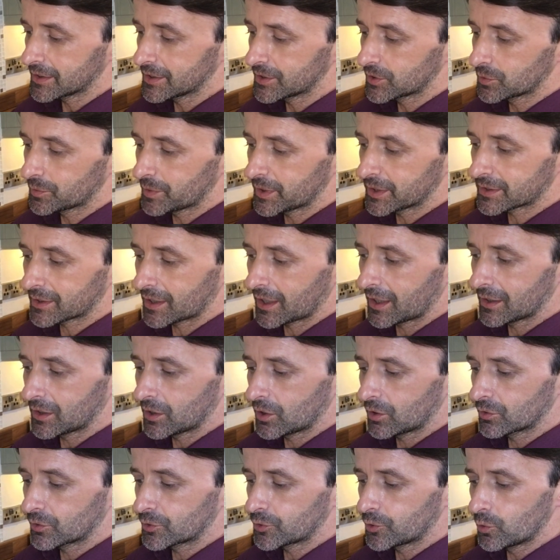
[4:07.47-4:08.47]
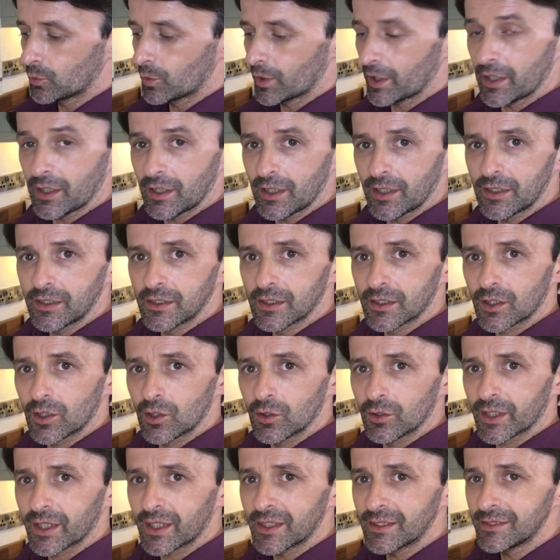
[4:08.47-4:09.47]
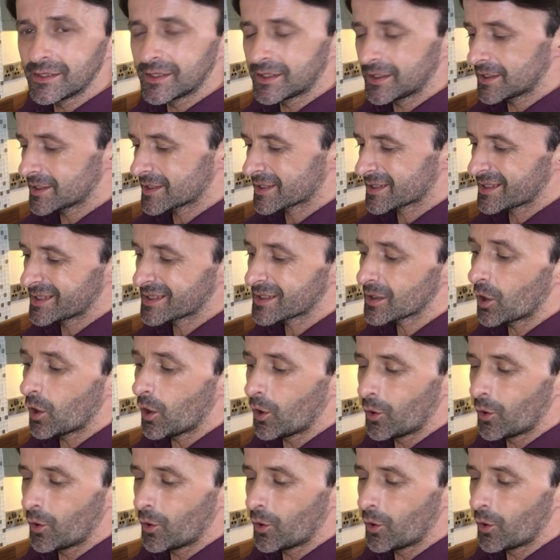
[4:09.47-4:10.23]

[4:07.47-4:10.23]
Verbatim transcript: little bit along the way here okay this is